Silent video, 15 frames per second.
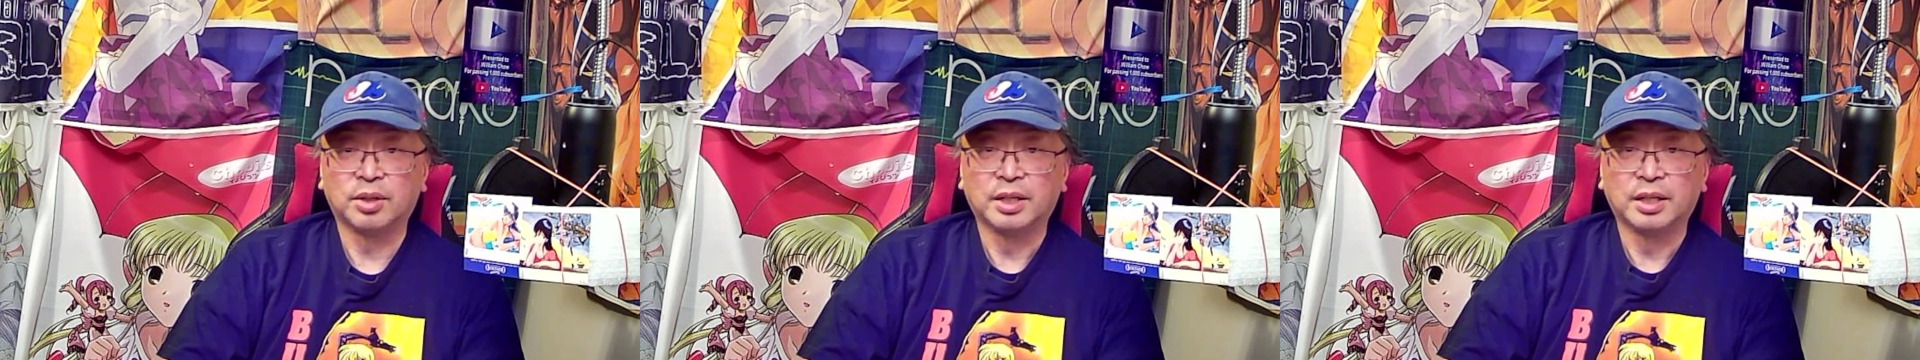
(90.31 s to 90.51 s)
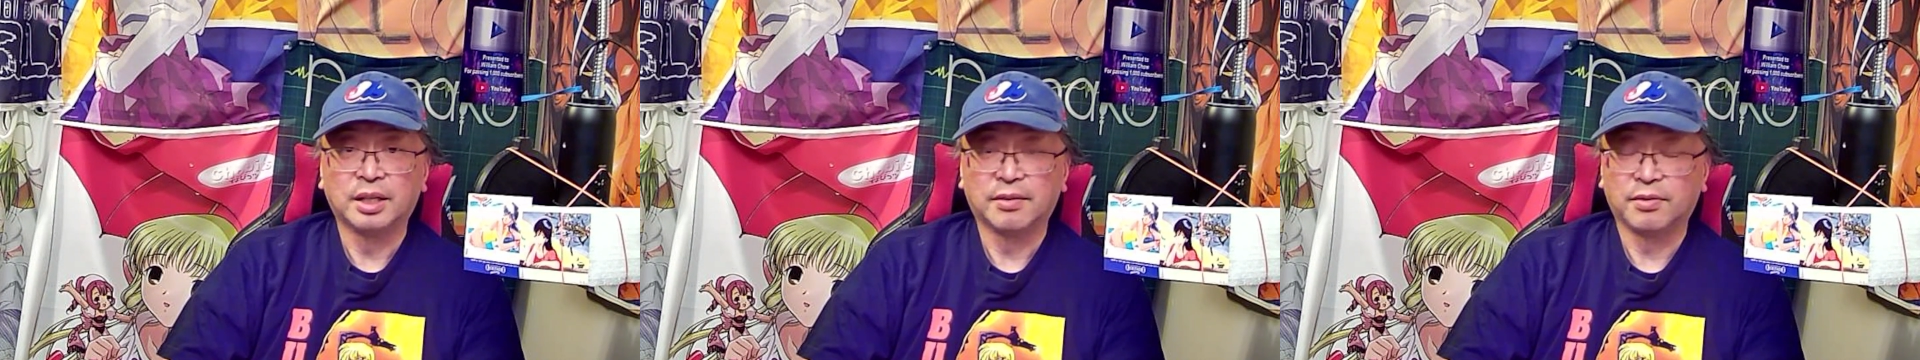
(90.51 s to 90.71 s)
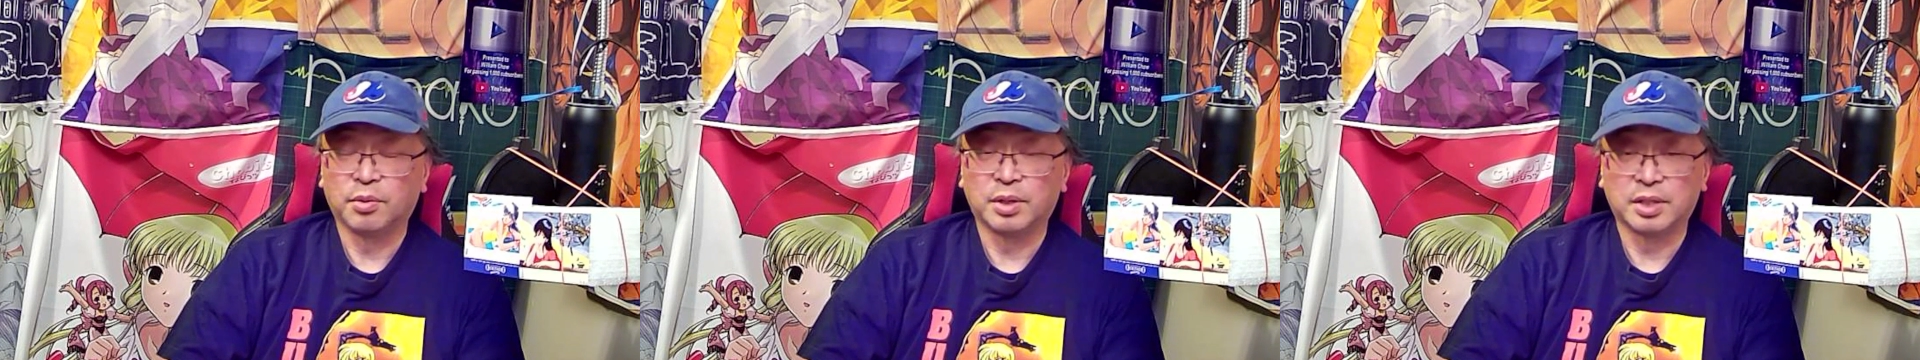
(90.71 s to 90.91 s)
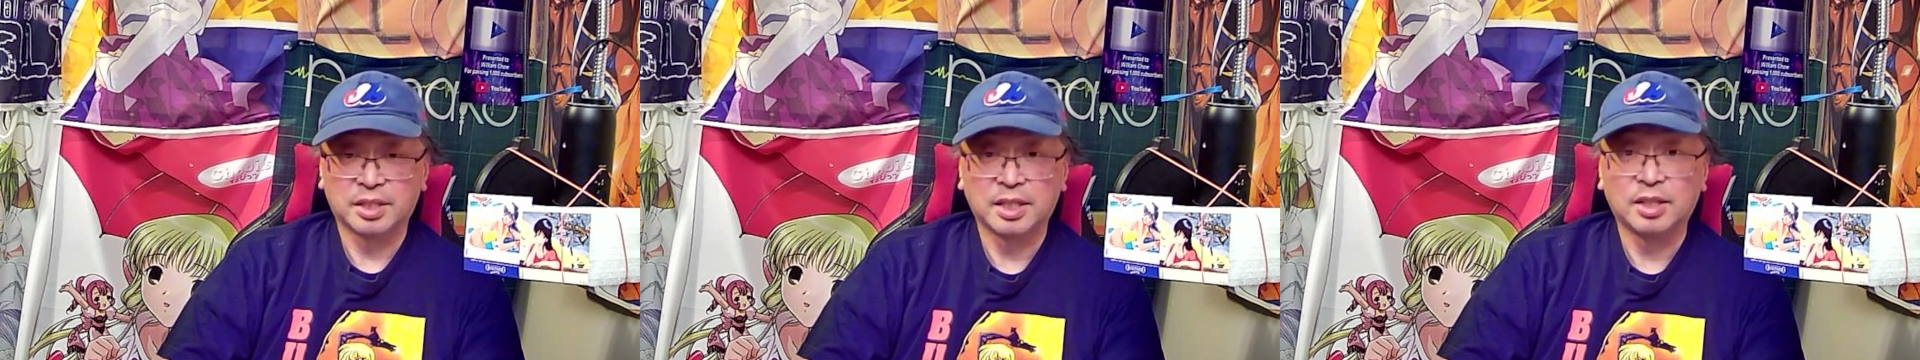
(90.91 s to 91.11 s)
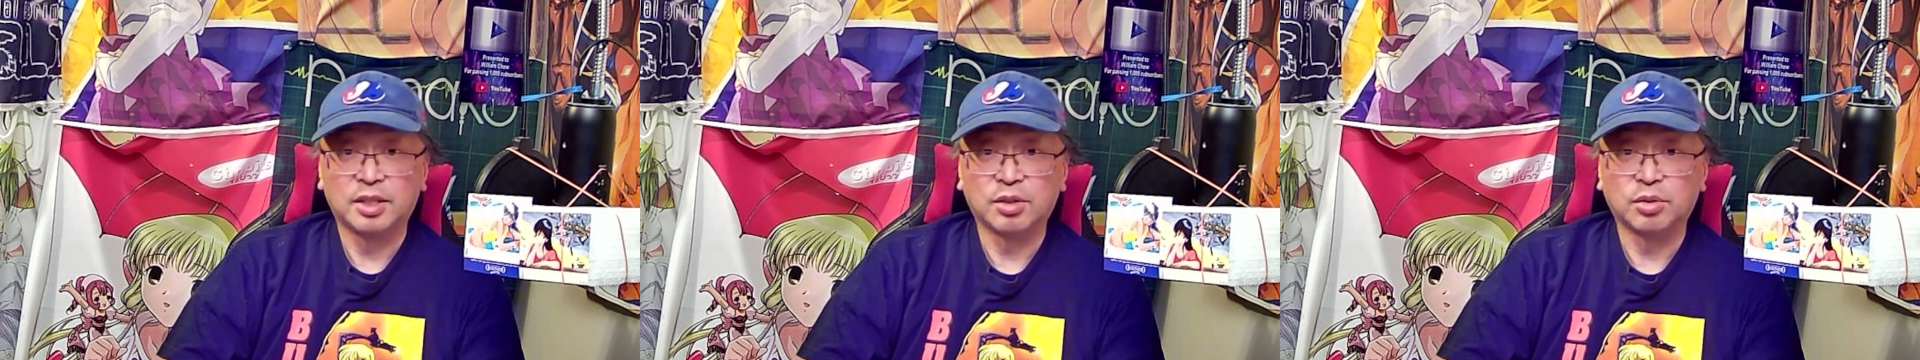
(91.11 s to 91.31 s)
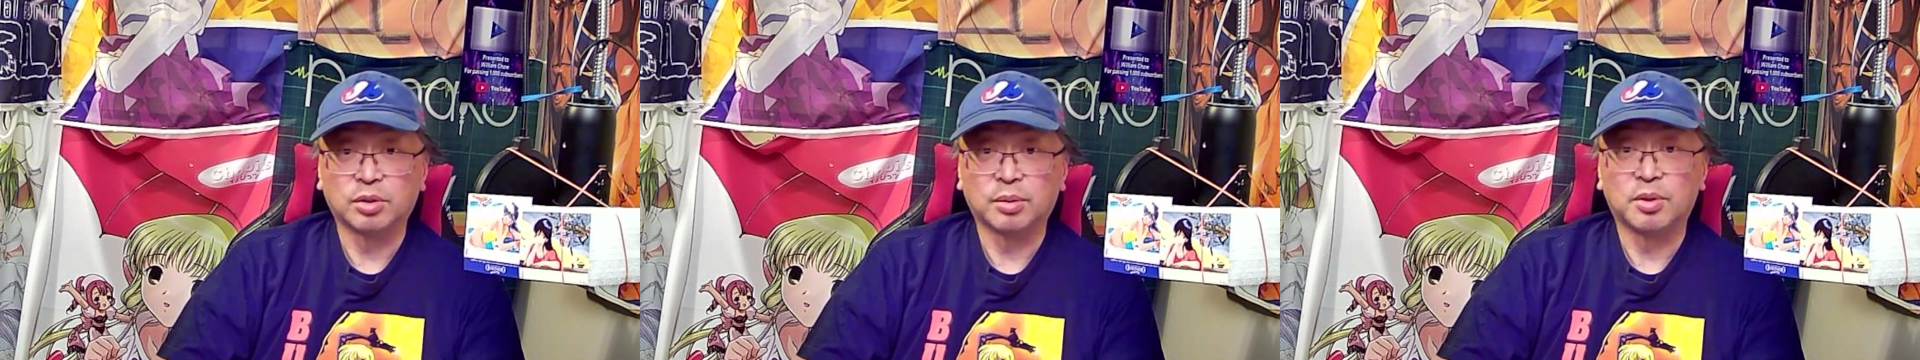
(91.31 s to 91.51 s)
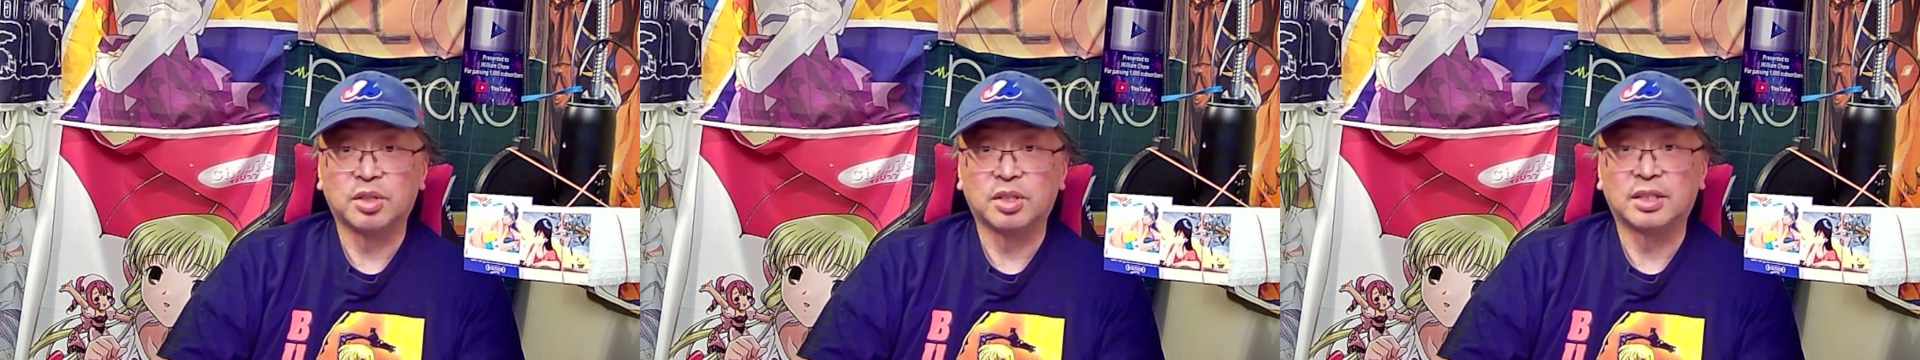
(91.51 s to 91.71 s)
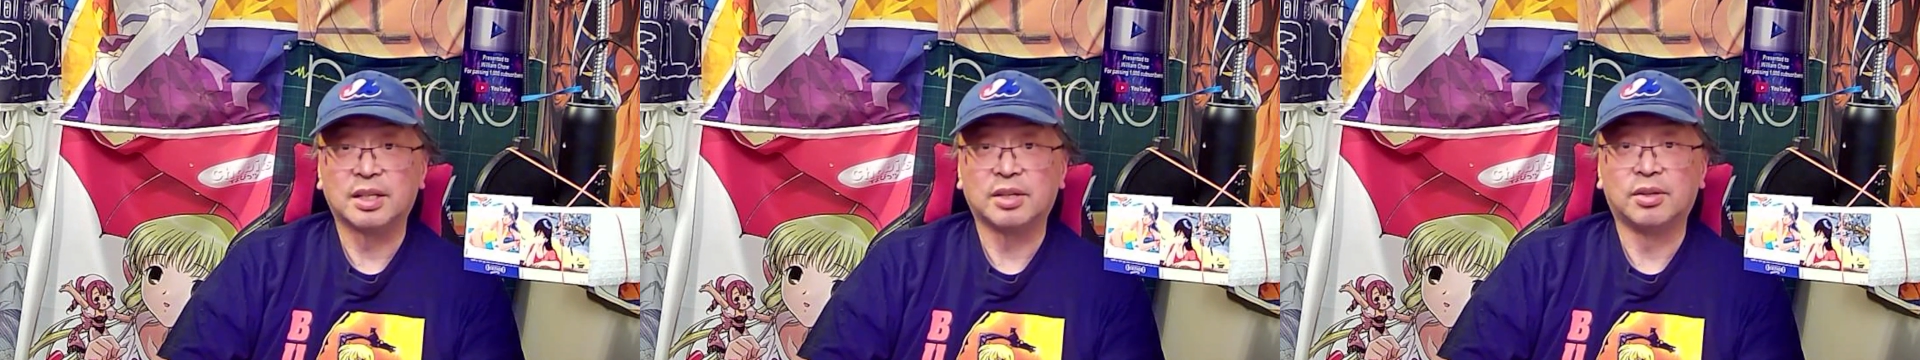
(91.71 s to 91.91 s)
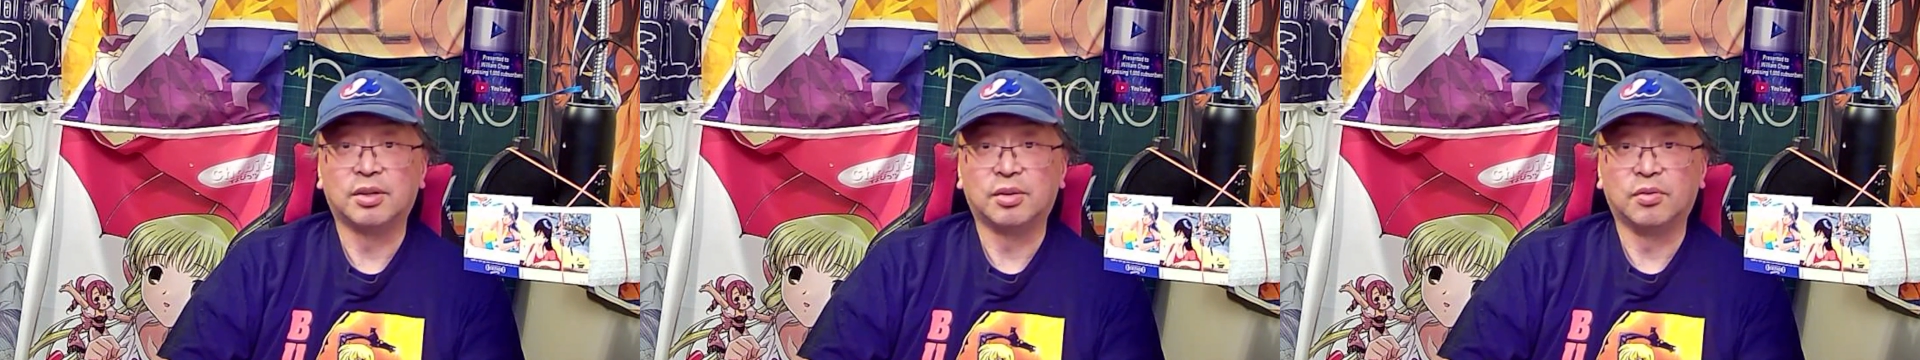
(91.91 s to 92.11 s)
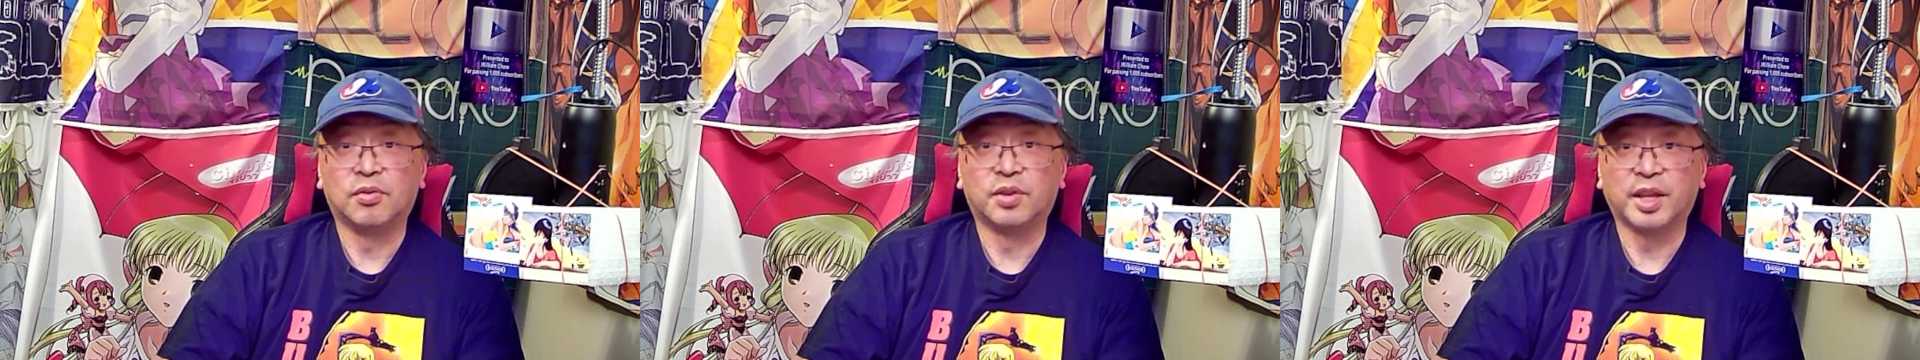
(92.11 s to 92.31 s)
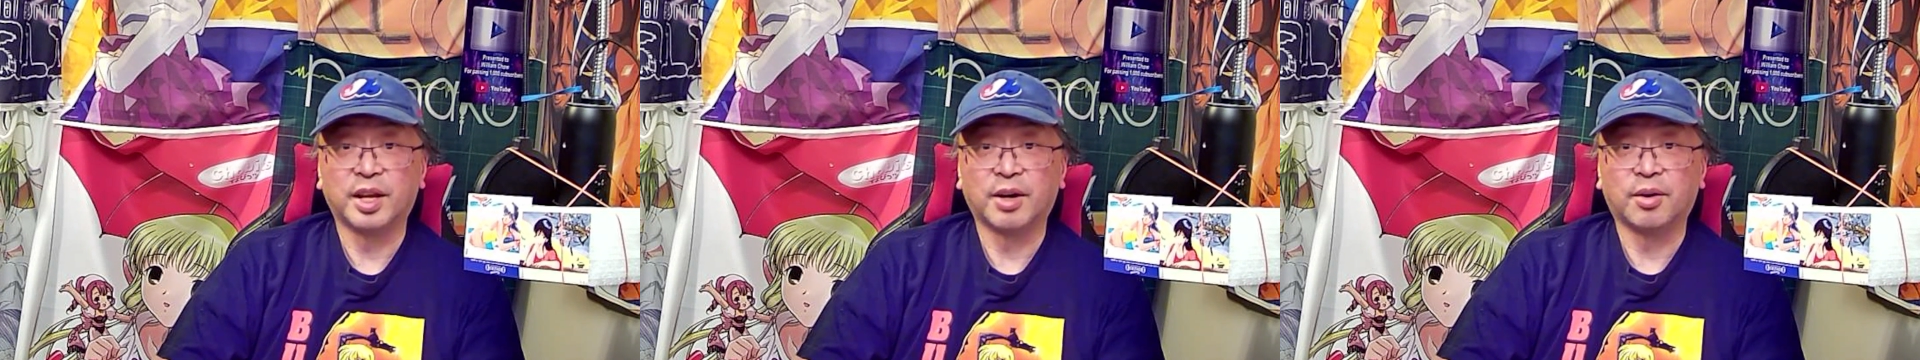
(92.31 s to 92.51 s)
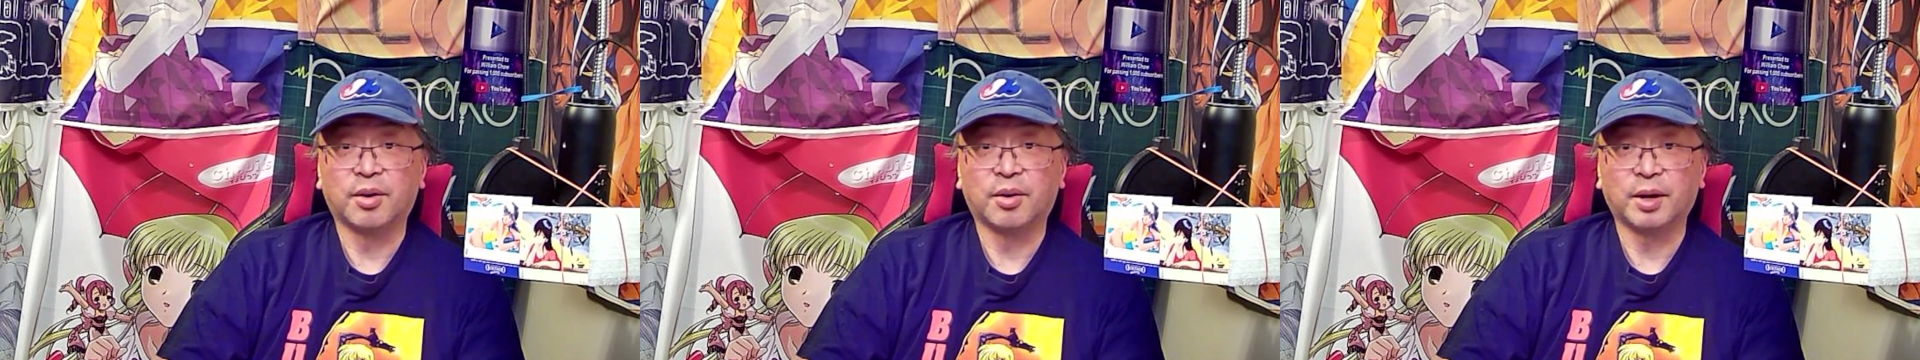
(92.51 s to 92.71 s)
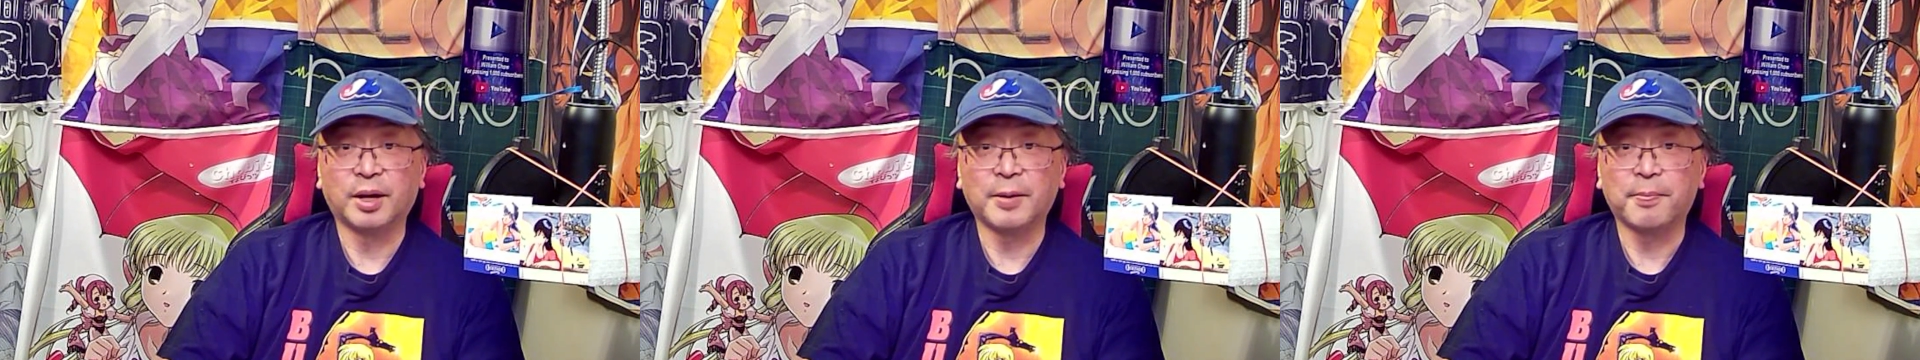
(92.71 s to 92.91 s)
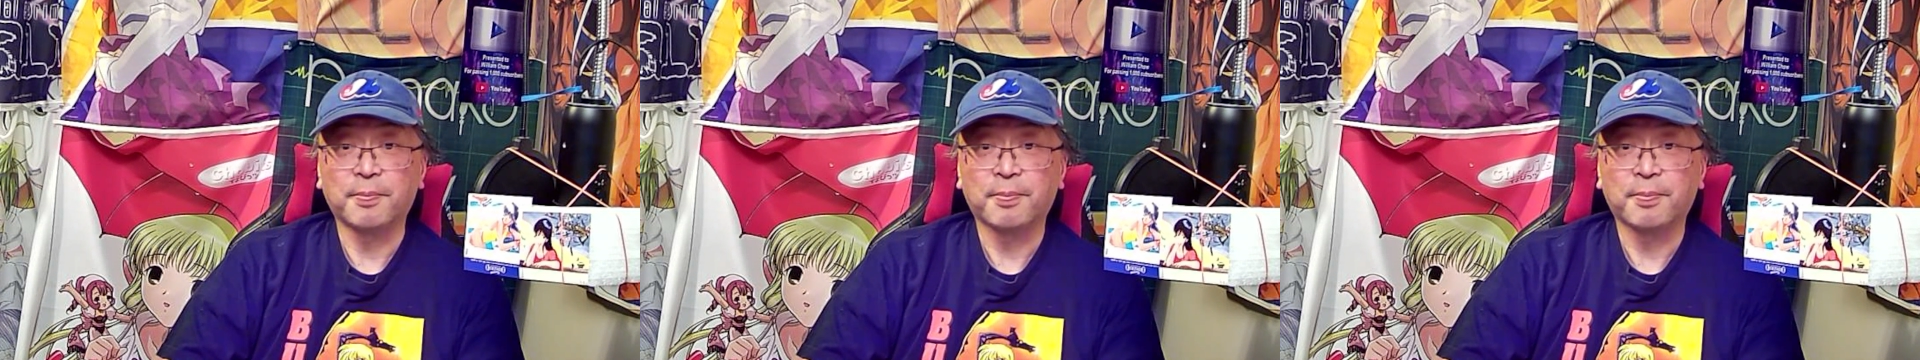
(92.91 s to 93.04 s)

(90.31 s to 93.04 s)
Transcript: if you want to see those images over there. All right.